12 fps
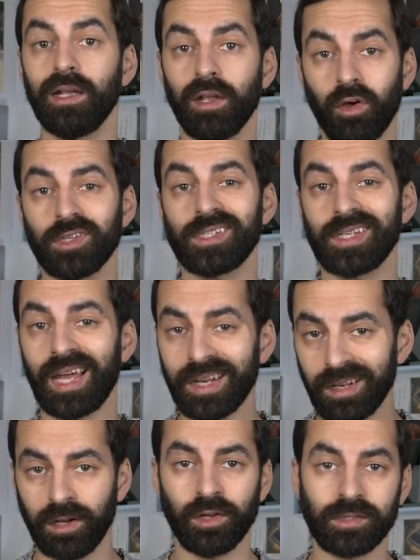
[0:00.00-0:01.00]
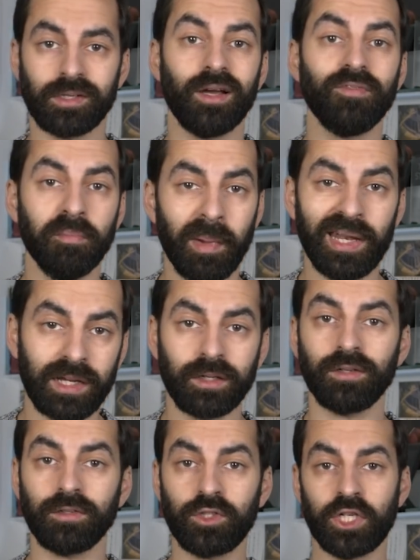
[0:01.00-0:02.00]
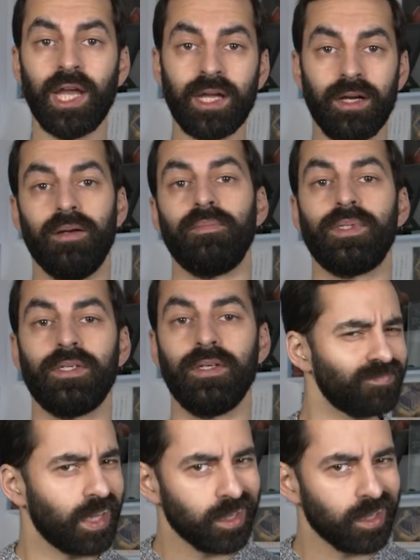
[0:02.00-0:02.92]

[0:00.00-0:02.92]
lots and lots of medical checkups.